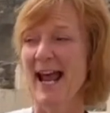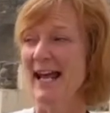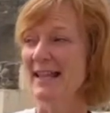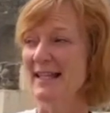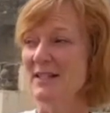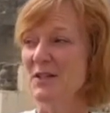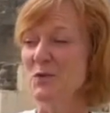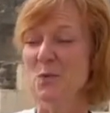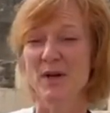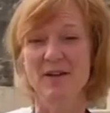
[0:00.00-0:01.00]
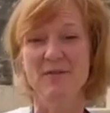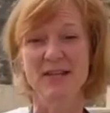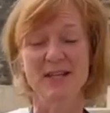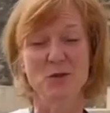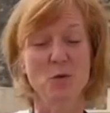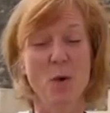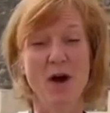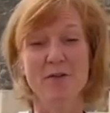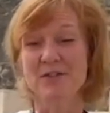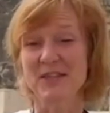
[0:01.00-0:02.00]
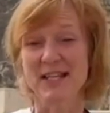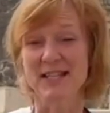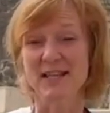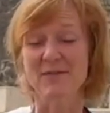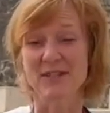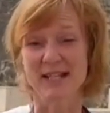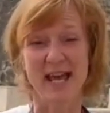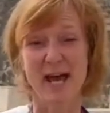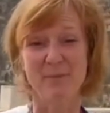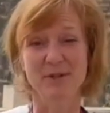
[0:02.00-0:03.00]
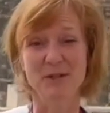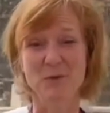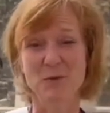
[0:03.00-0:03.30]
And this is one of the 12 cities of the Decapolis,